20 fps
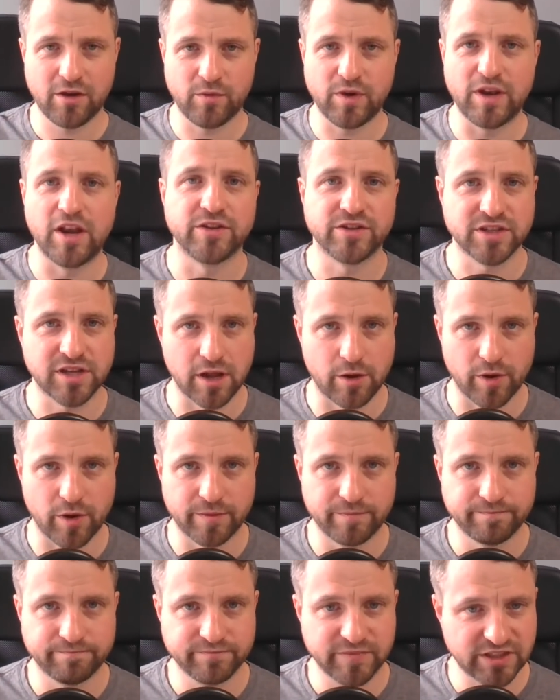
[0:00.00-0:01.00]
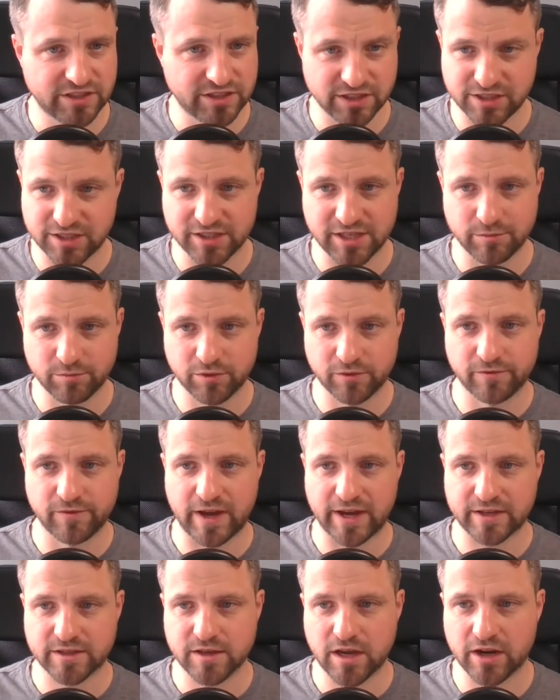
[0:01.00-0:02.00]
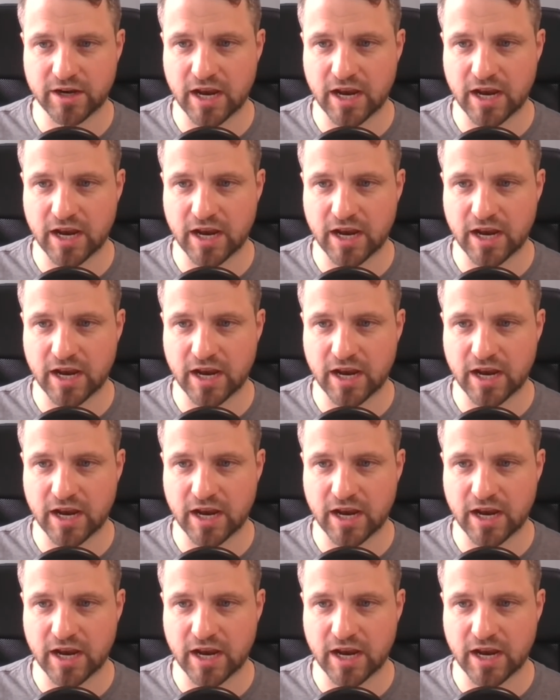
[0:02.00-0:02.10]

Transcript: We learn slower. It's just a simple fact.